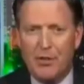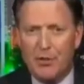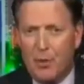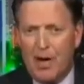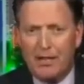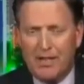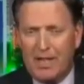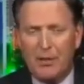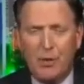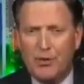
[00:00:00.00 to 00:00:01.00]
and why
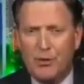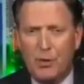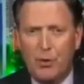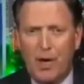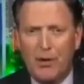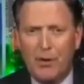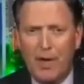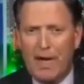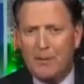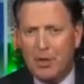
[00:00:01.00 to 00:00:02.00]
Ted Cruz is doing well in New
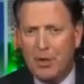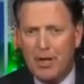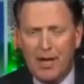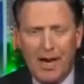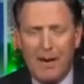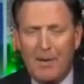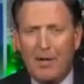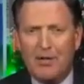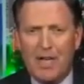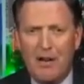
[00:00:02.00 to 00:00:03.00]
Hampshire. I'm here
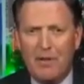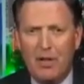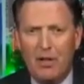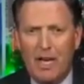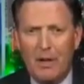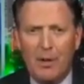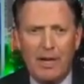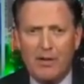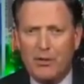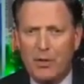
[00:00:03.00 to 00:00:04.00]
in South Carolina right
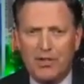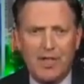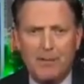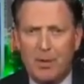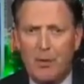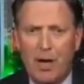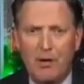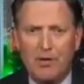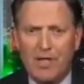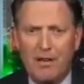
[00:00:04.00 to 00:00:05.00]
now. He's doing exceptionally
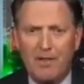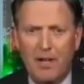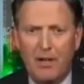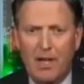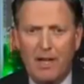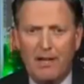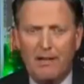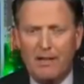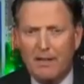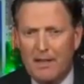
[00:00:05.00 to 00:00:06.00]
well in South Carolina.
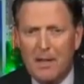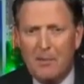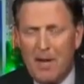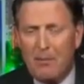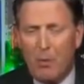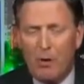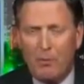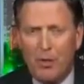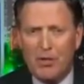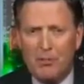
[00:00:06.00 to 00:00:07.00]
People want
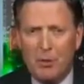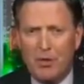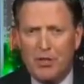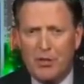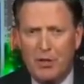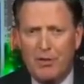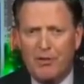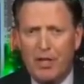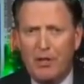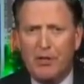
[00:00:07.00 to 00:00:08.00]
principled conservative
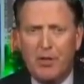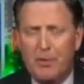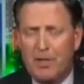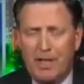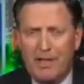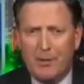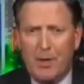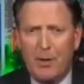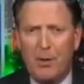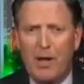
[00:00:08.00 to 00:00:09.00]
leadership today, and that's
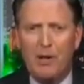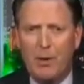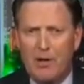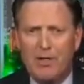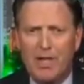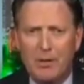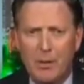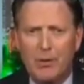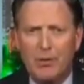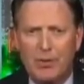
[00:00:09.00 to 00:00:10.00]
why they're rallying around Ted
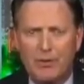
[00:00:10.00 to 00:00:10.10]
Cruz.